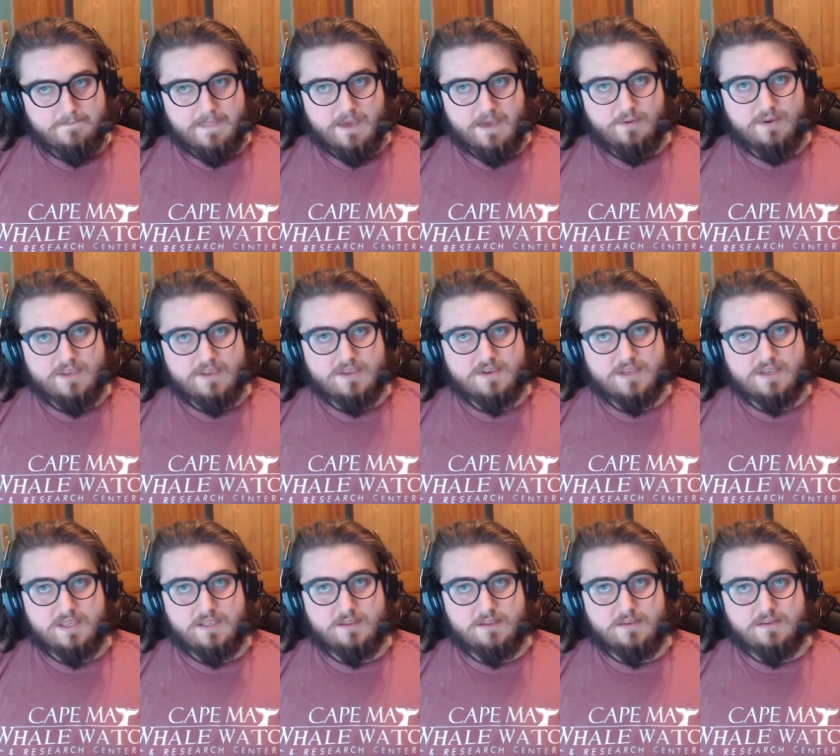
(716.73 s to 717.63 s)
That way you
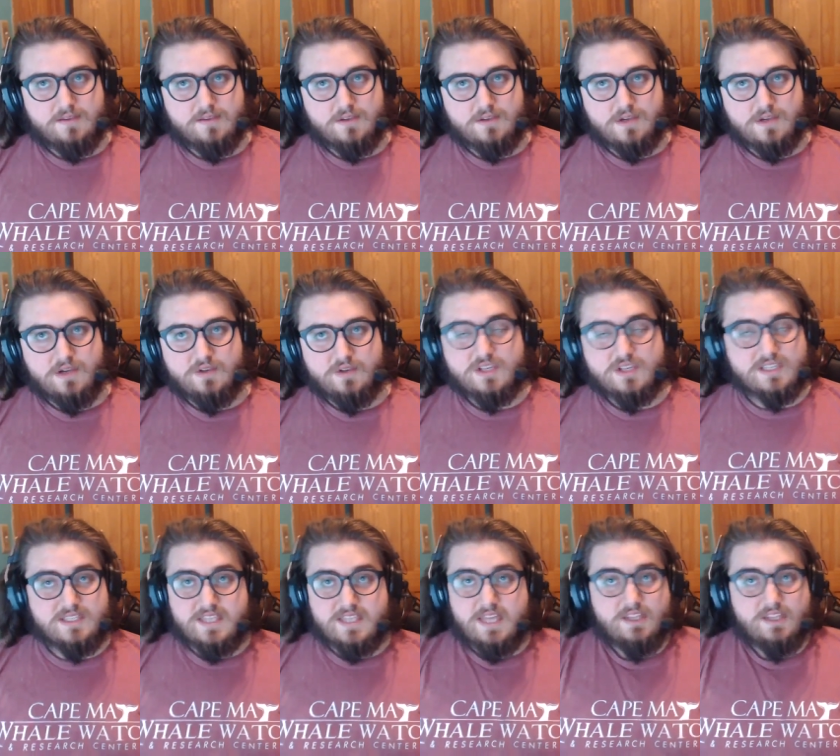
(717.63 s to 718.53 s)
can, you know, you
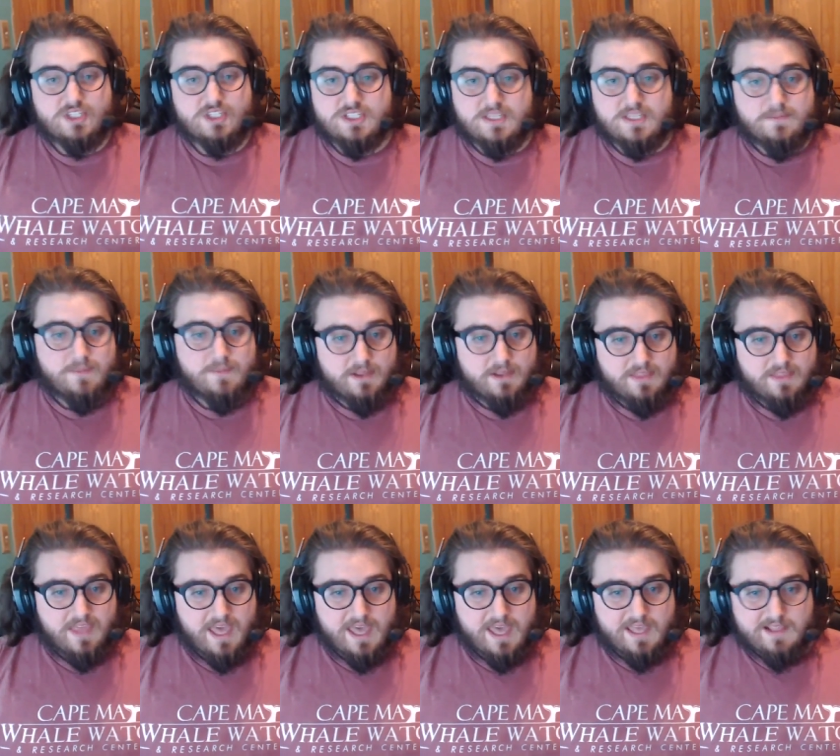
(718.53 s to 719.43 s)
can then just debug
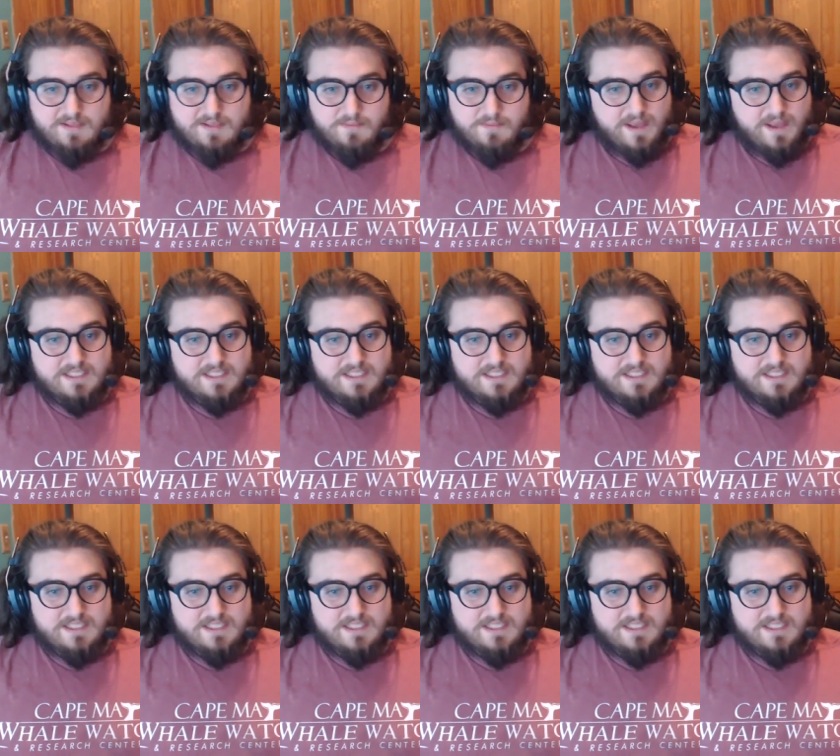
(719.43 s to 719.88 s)
that. And by the